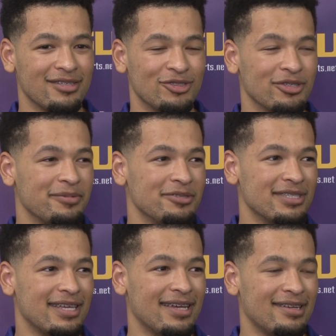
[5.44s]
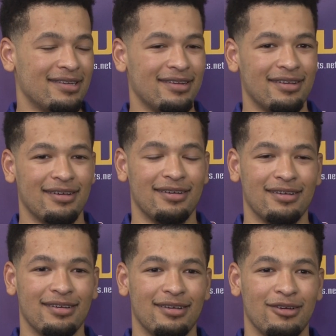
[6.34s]
contribute to that.
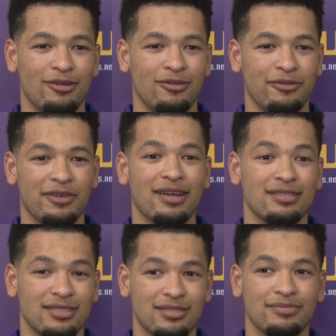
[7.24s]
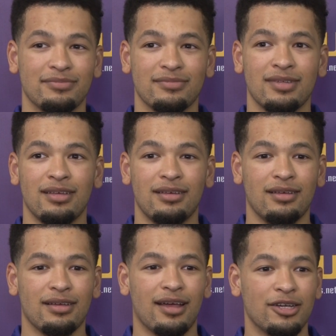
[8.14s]
We've got some
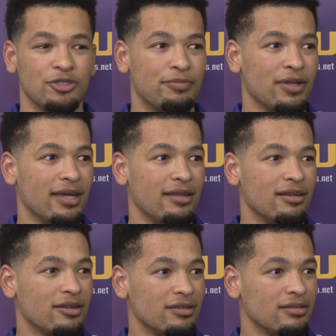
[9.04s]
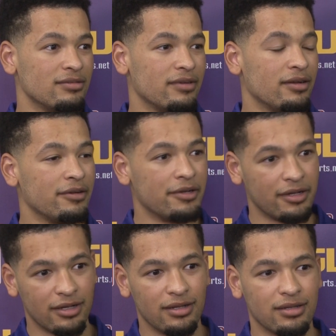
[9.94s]
guys who played
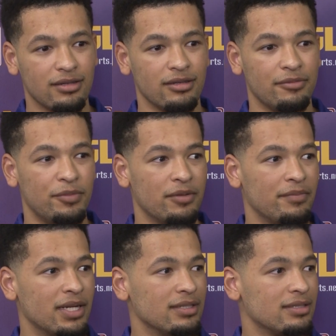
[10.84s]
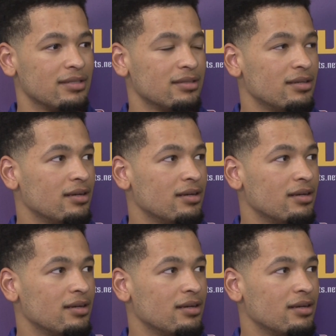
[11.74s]
a good bit of minutes.